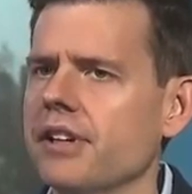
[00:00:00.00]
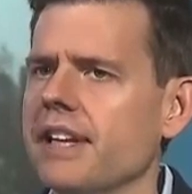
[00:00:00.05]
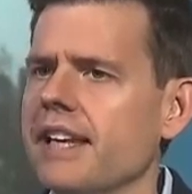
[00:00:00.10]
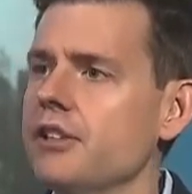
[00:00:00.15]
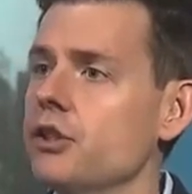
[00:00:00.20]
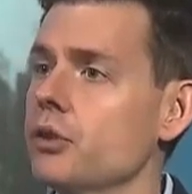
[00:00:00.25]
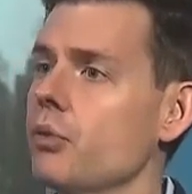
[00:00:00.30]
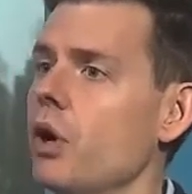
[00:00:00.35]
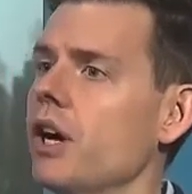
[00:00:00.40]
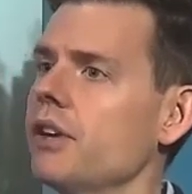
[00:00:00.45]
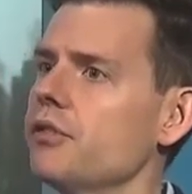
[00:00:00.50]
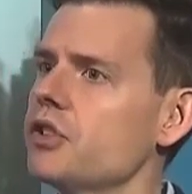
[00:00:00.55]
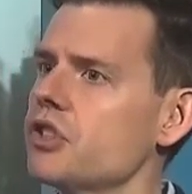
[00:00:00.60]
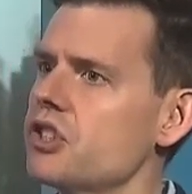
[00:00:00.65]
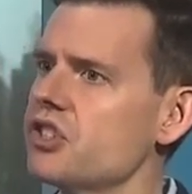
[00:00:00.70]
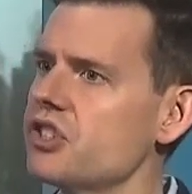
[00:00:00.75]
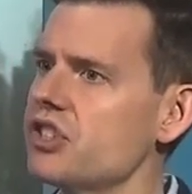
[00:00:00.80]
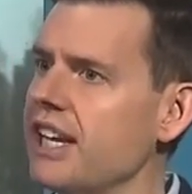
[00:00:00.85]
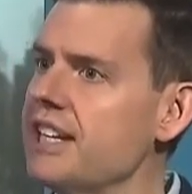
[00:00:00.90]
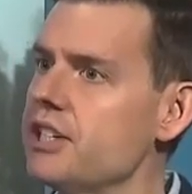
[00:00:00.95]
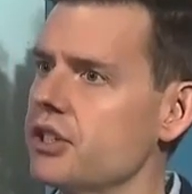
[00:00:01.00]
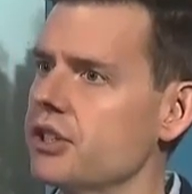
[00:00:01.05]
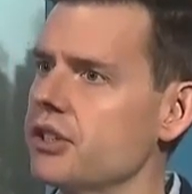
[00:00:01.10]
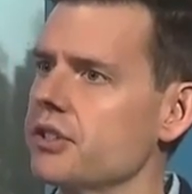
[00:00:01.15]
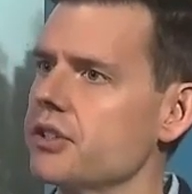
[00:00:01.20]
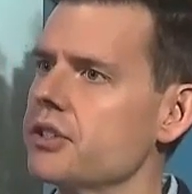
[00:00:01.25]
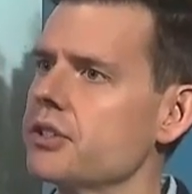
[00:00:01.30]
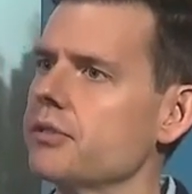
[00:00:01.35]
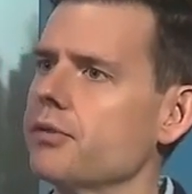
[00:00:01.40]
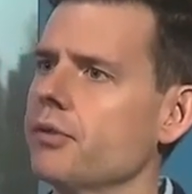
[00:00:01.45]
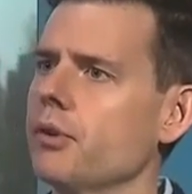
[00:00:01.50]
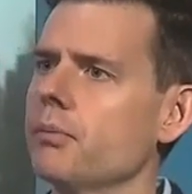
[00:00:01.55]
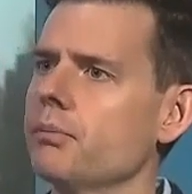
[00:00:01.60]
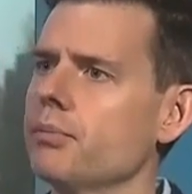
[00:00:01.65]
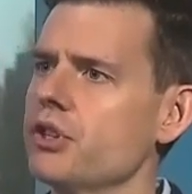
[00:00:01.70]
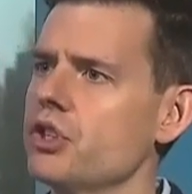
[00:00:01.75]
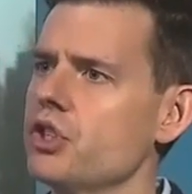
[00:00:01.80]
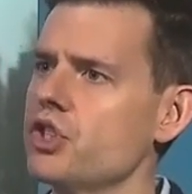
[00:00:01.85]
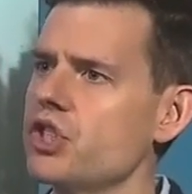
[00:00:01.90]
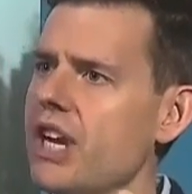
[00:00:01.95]
And they derive status from
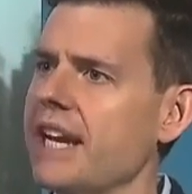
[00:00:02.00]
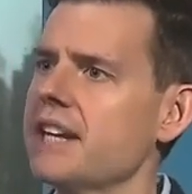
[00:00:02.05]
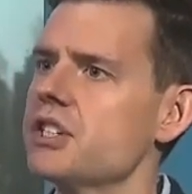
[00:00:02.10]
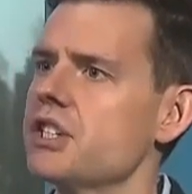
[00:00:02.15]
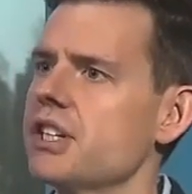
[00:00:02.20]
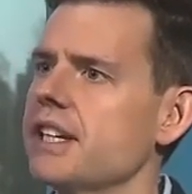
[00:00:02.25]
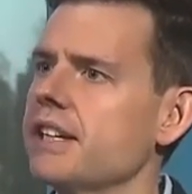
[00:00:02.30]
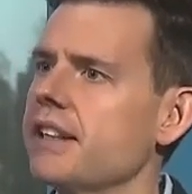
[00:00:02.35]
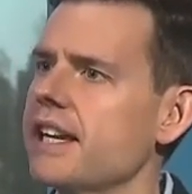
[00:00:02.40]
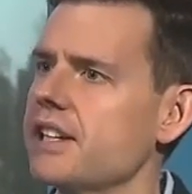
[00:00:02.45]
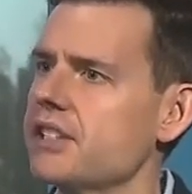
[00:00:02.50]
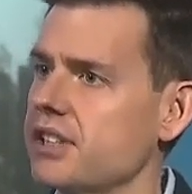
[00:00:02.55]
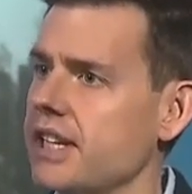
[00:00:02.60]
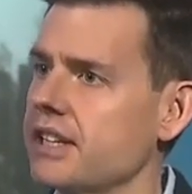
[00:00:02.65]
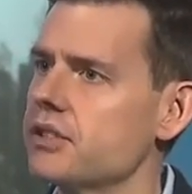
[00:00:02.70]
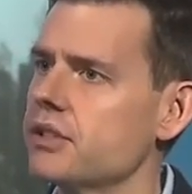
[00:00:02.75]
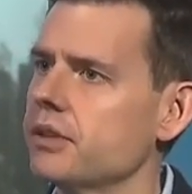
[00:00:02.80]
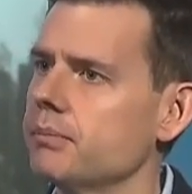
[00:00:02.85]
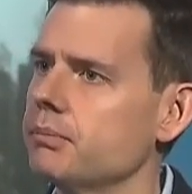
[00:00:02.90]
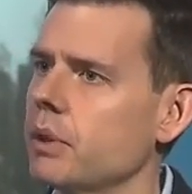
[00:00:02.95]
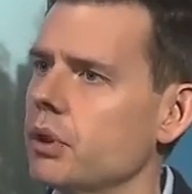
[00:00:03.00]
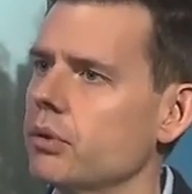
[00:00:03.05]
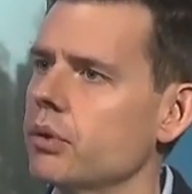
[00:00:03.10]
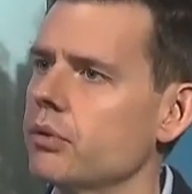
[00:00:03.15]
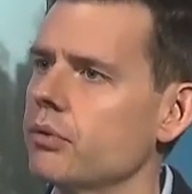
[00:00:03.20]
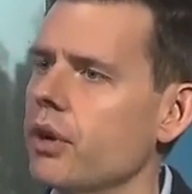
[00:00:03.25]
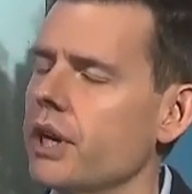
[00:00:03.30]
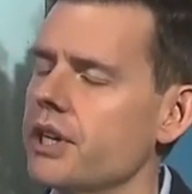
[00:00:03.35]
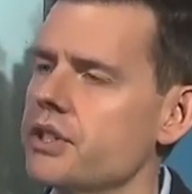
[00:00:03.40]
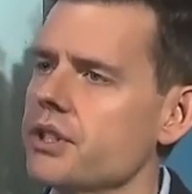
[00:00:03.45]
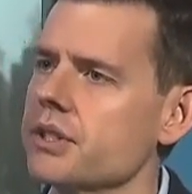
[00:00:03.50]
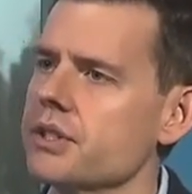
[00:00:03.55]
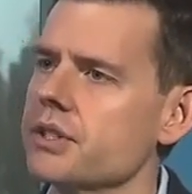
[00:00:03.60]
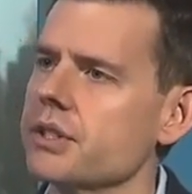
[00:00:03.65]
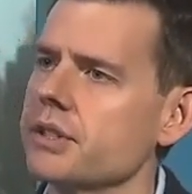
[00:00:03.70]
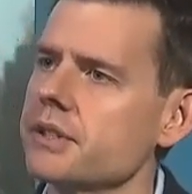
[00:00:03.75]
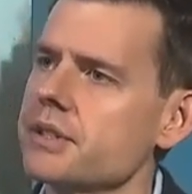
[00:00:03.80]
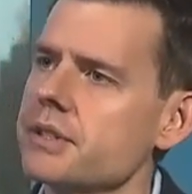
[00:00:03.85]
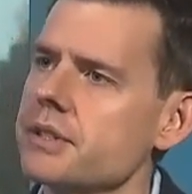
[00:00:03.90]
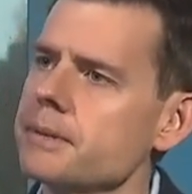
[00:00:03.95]
projecting their sense of moral
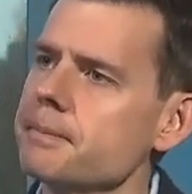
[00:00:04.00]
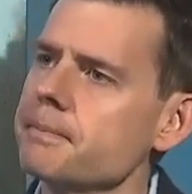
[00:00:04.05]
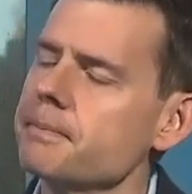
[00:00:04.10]
righteousness.